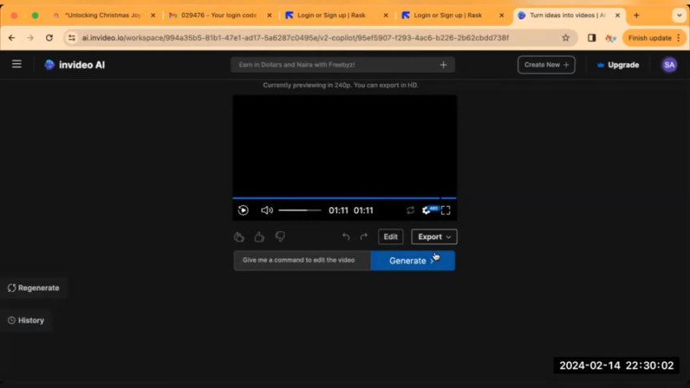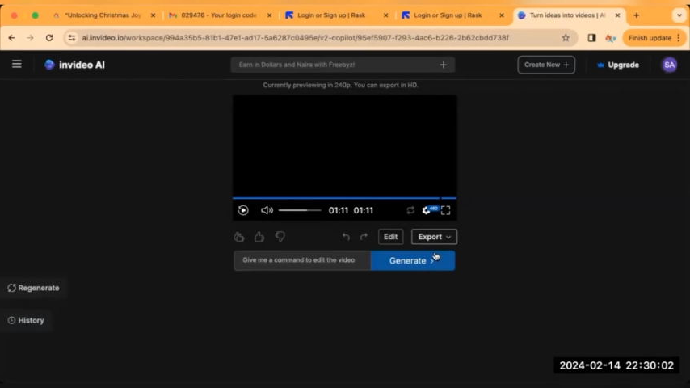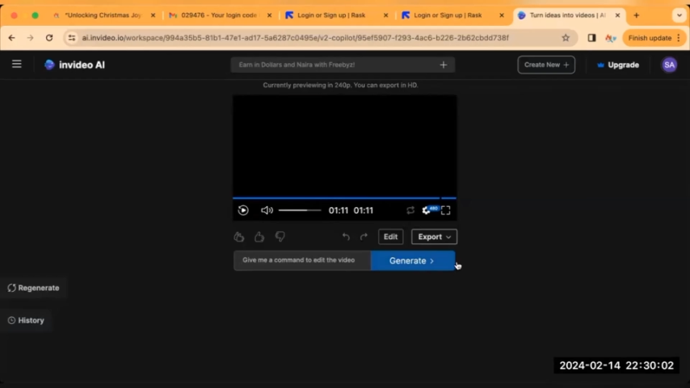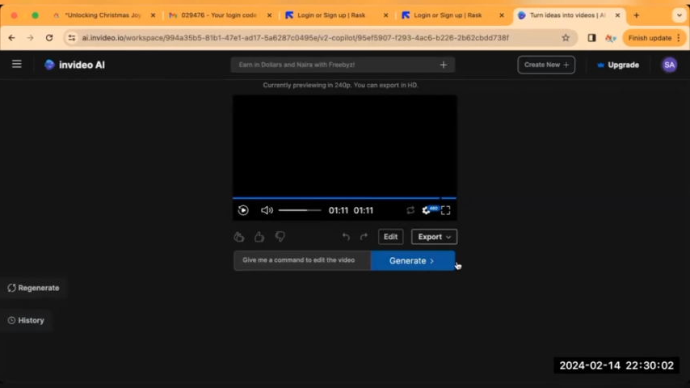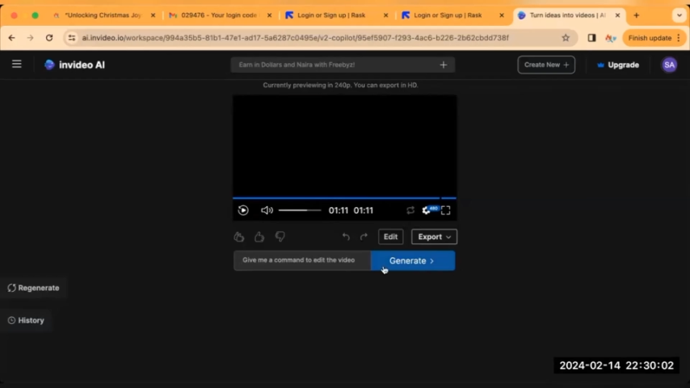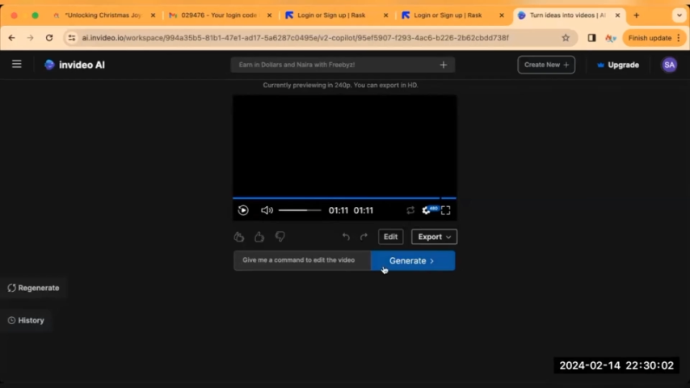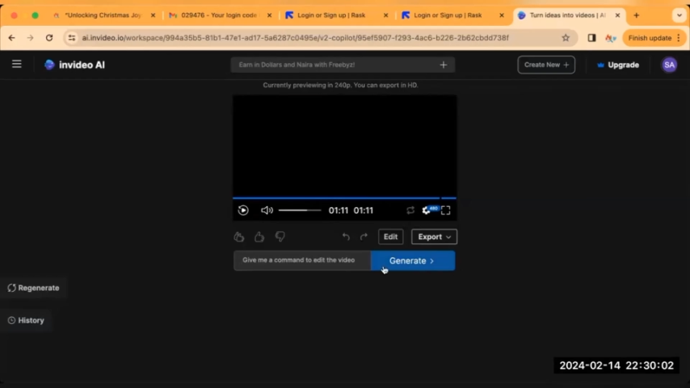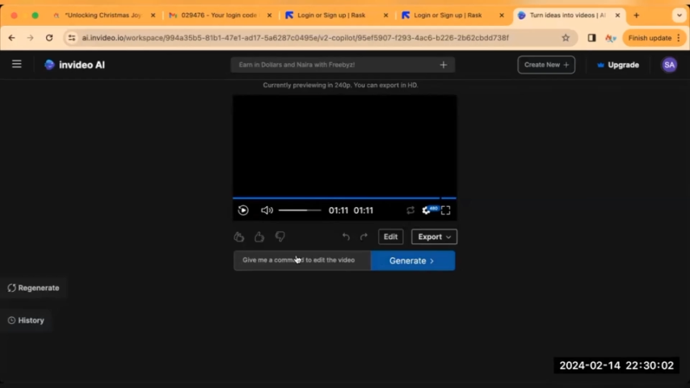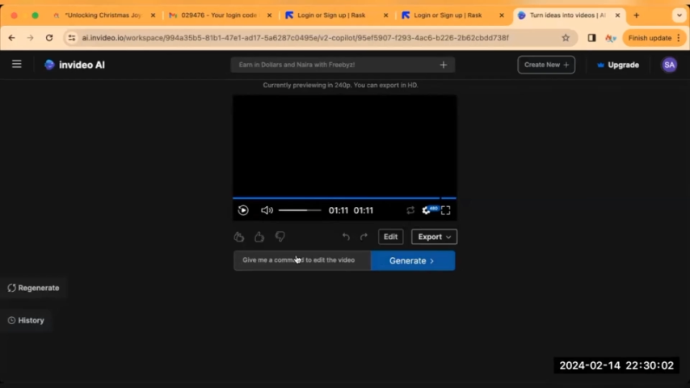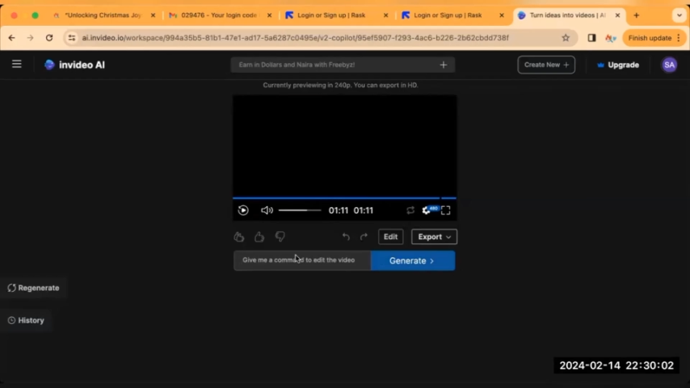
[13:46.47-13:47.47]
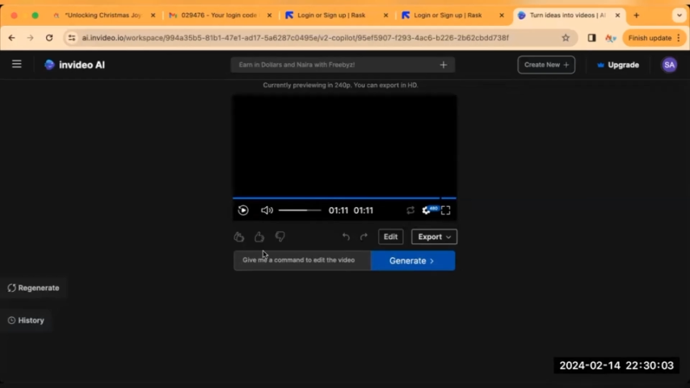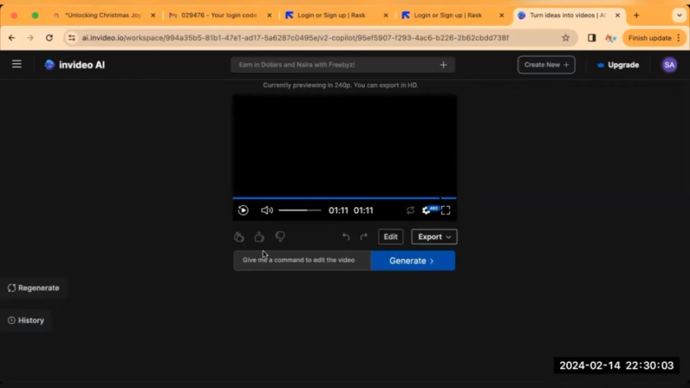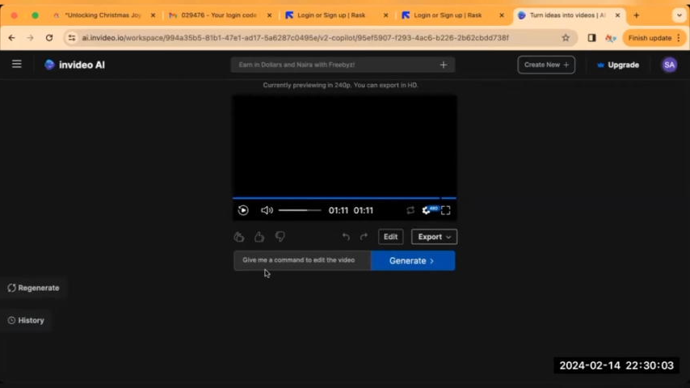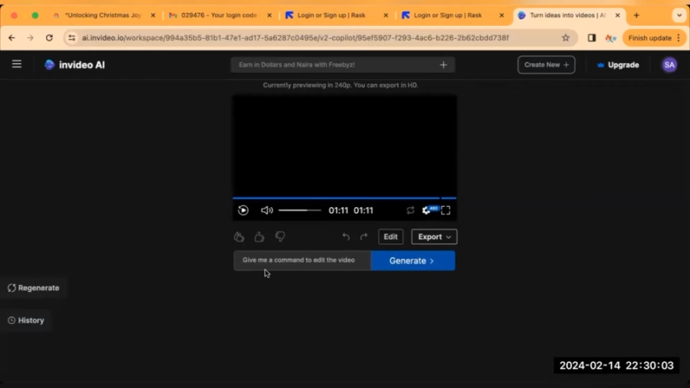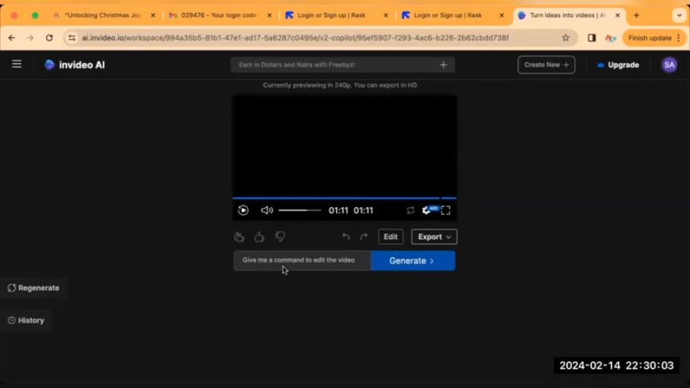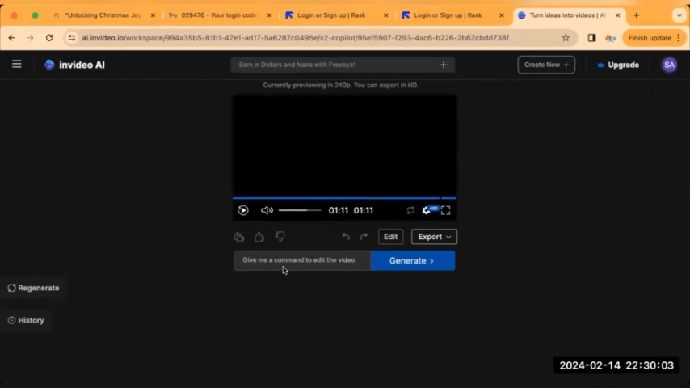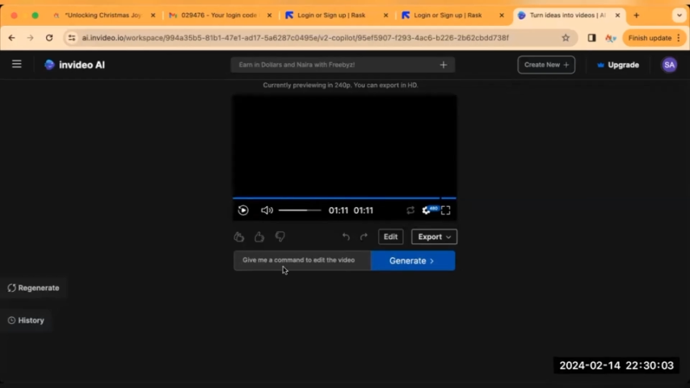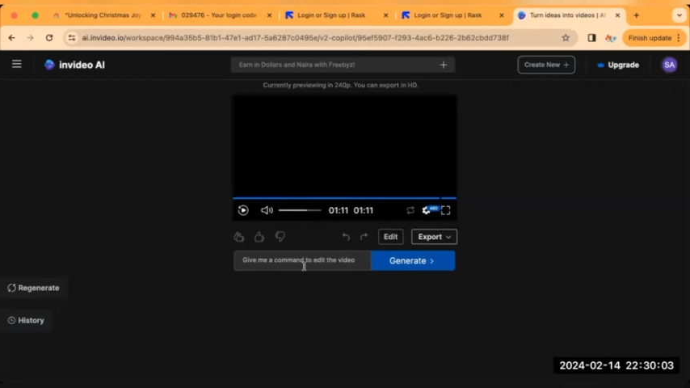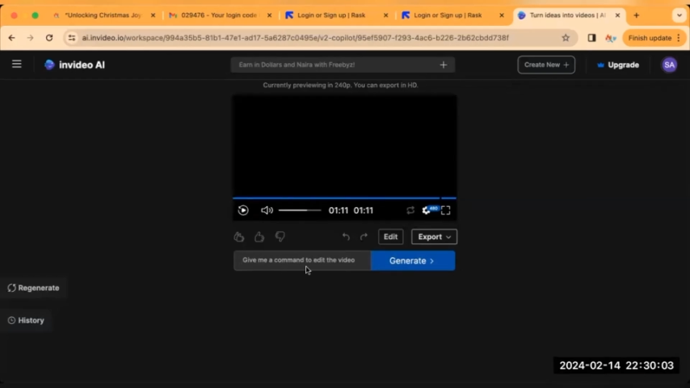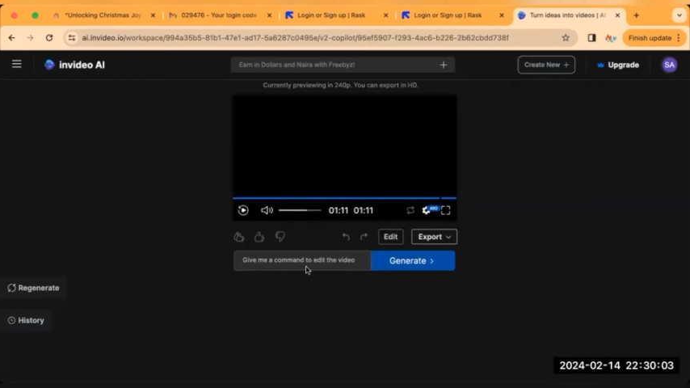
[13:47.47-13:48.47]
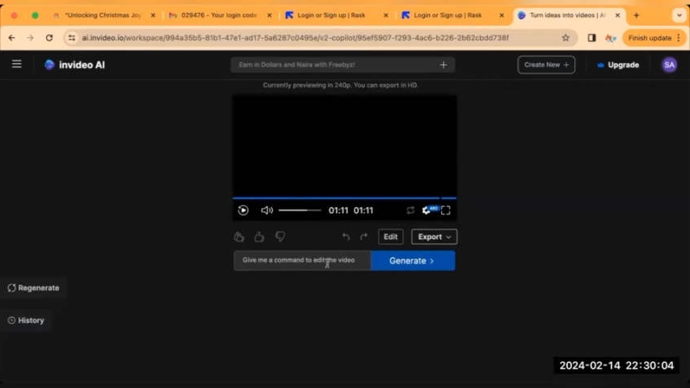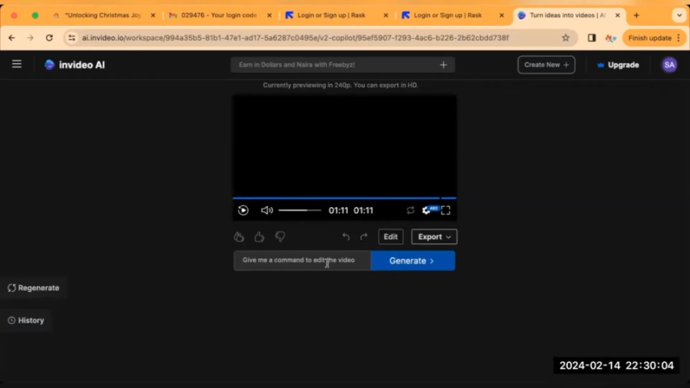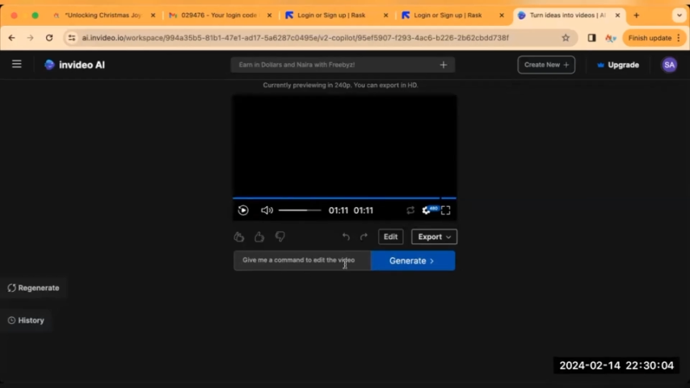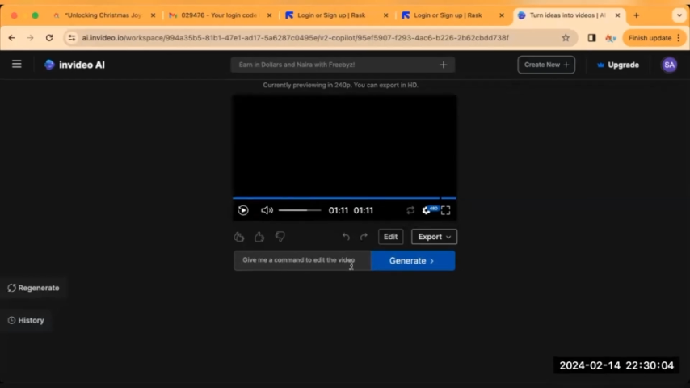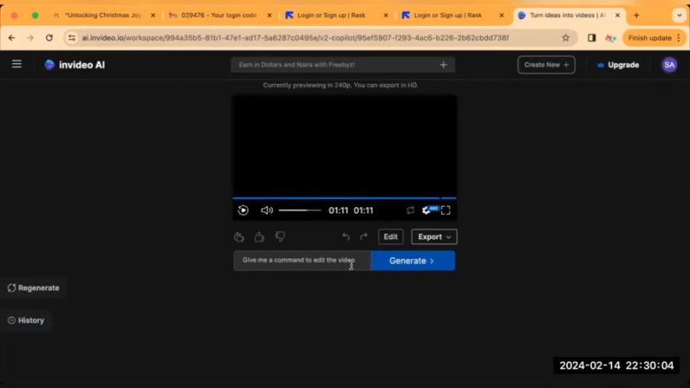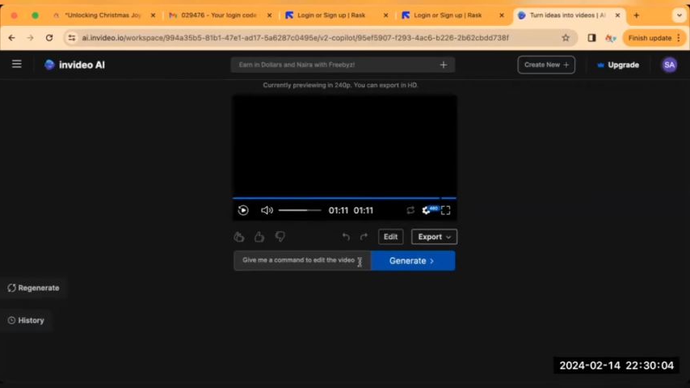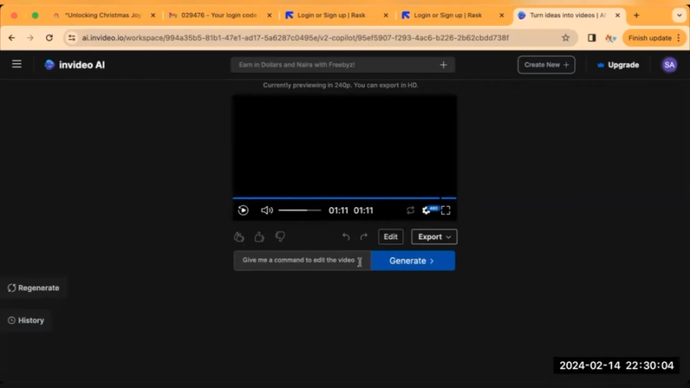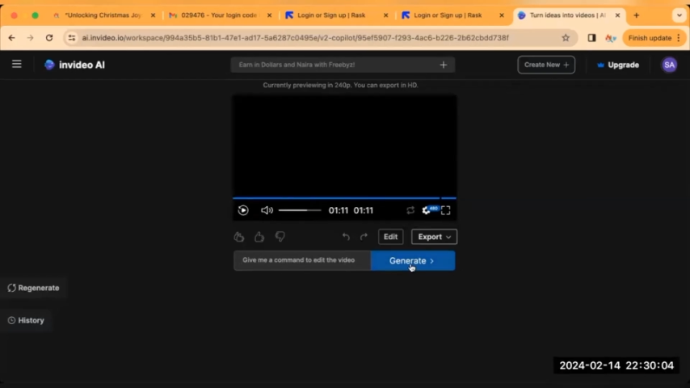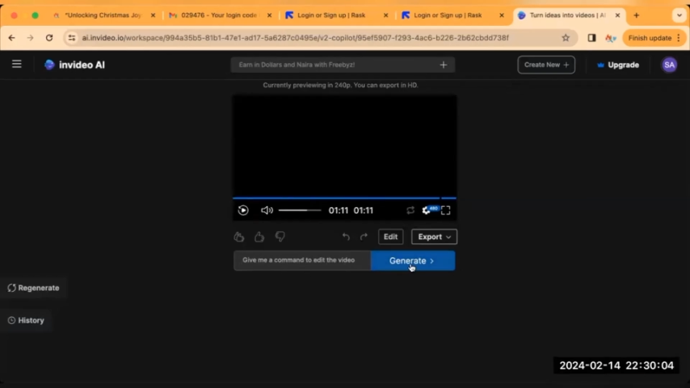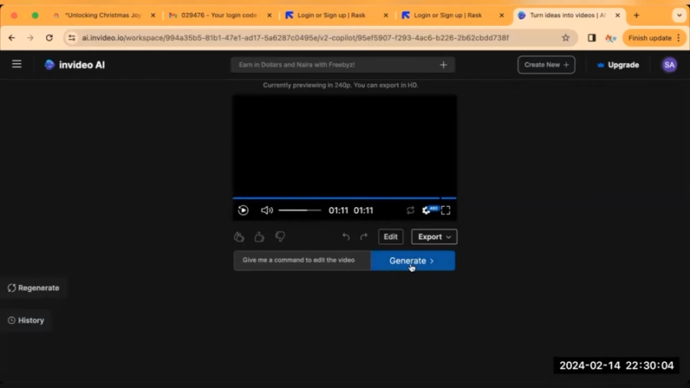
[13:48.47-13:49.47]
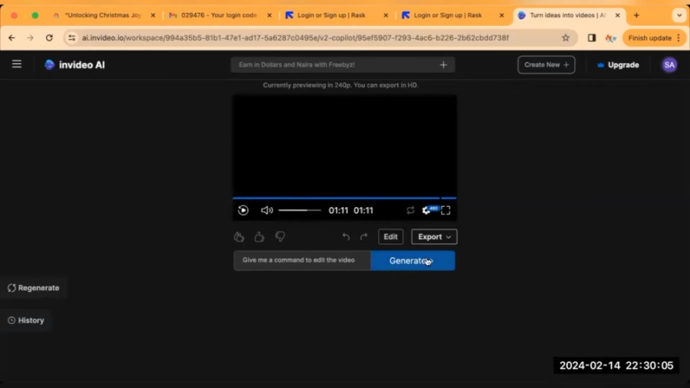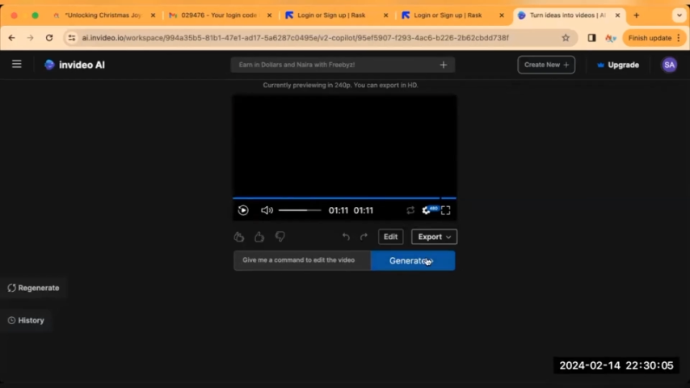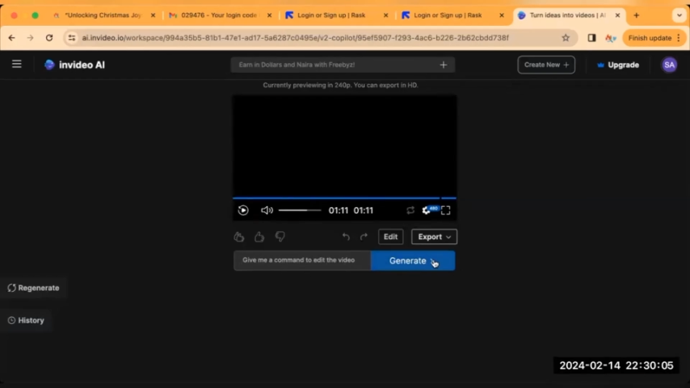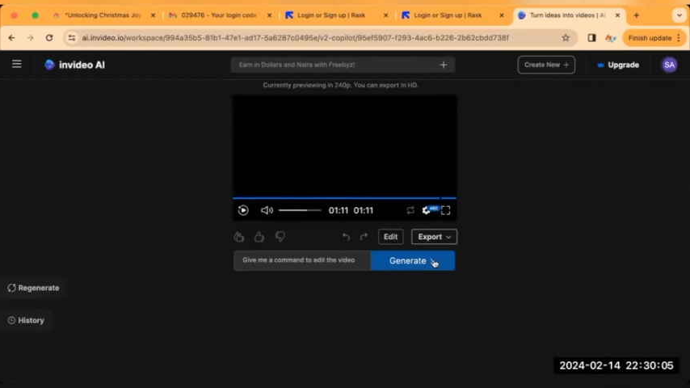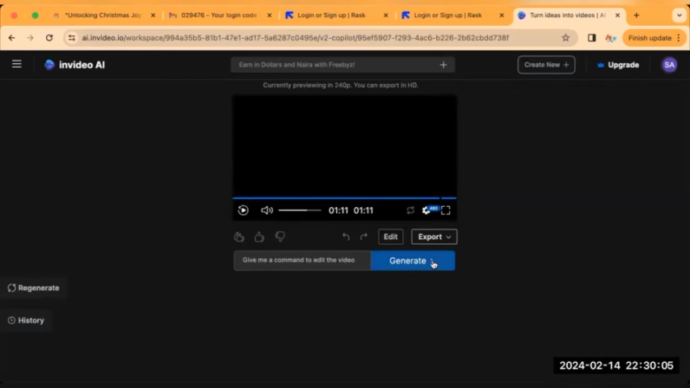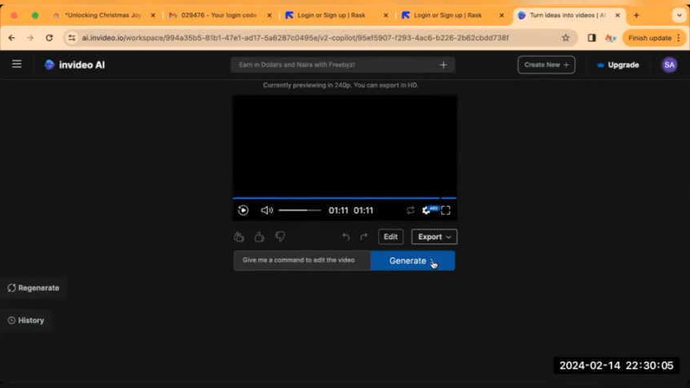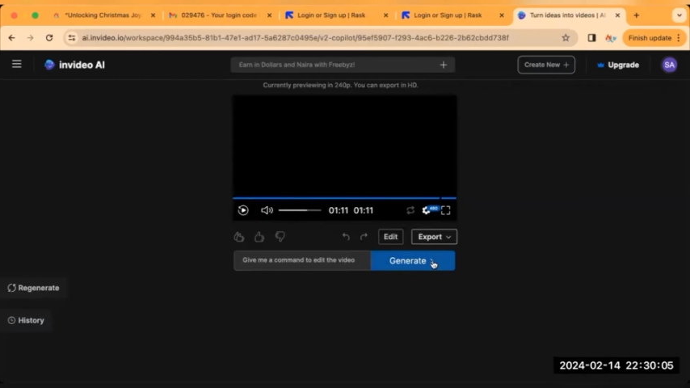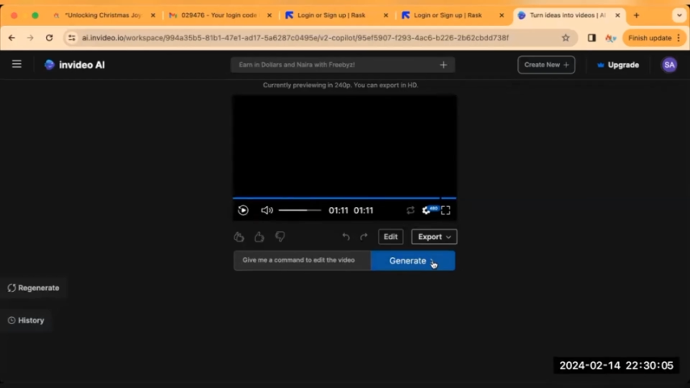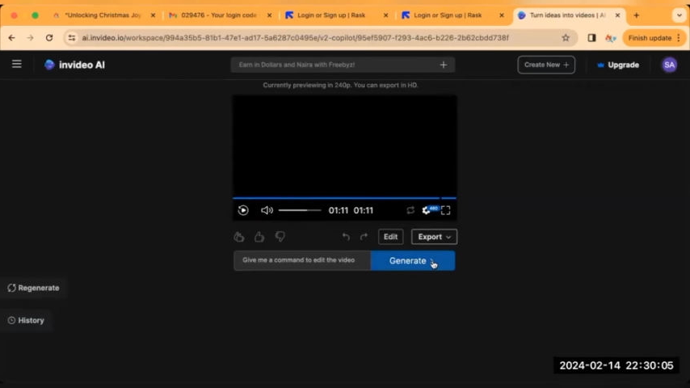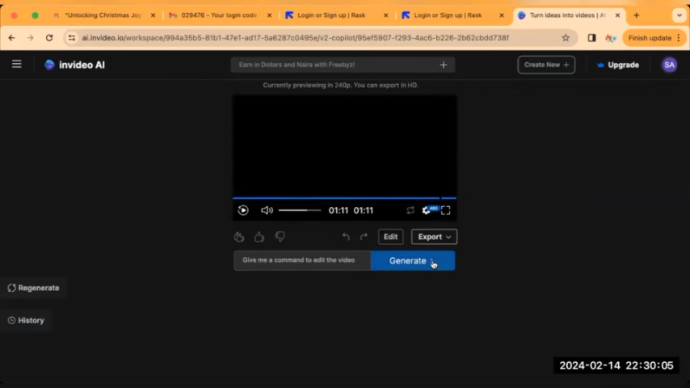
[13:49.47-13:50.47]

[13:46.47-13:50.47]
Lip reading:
Nobody's mouth can be seen.